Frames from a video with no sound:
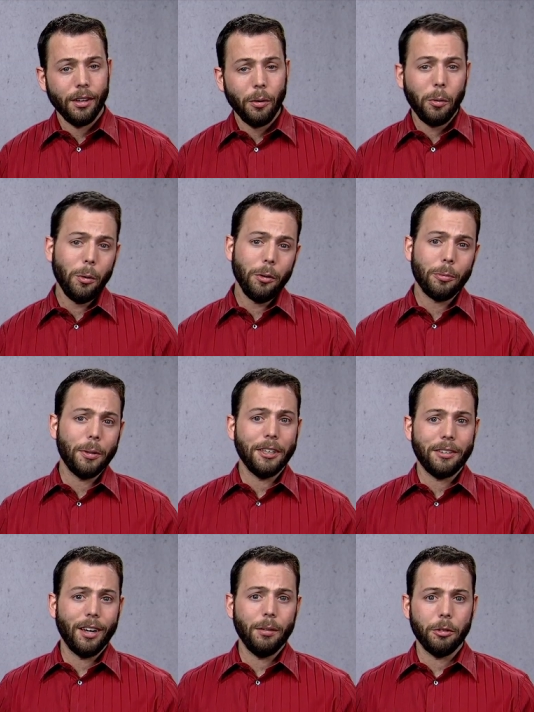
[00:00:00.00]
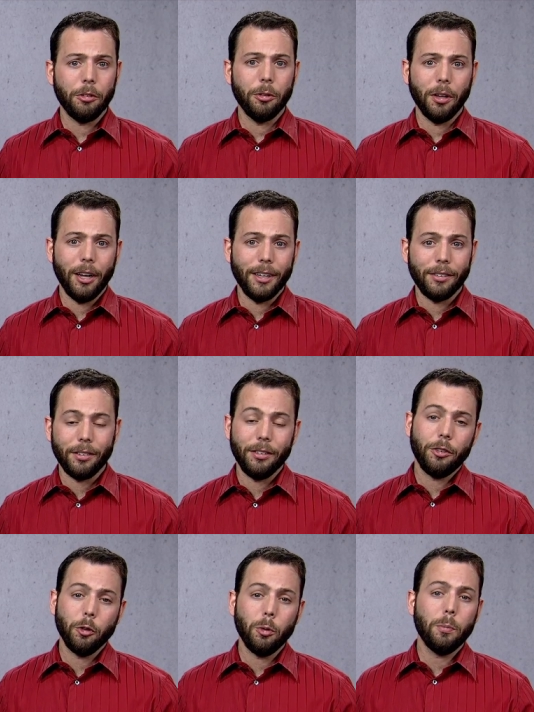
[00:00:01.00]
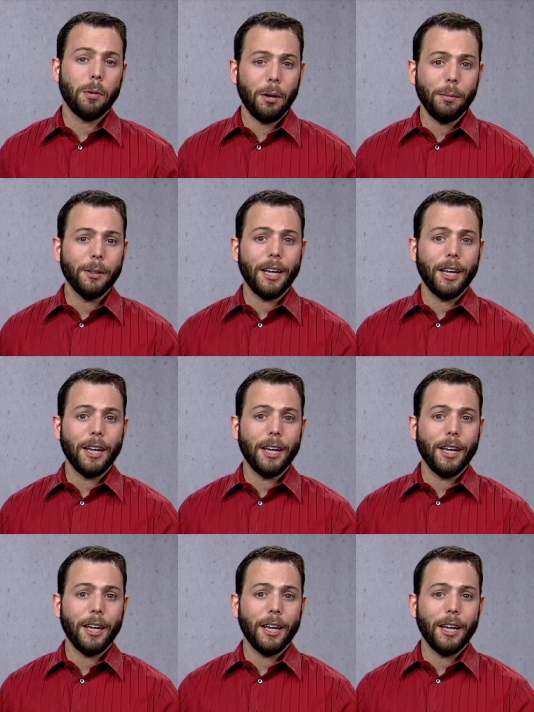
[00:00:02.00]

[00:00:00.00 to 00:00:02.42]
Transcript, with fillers: Or as many times as you like, since you'll probably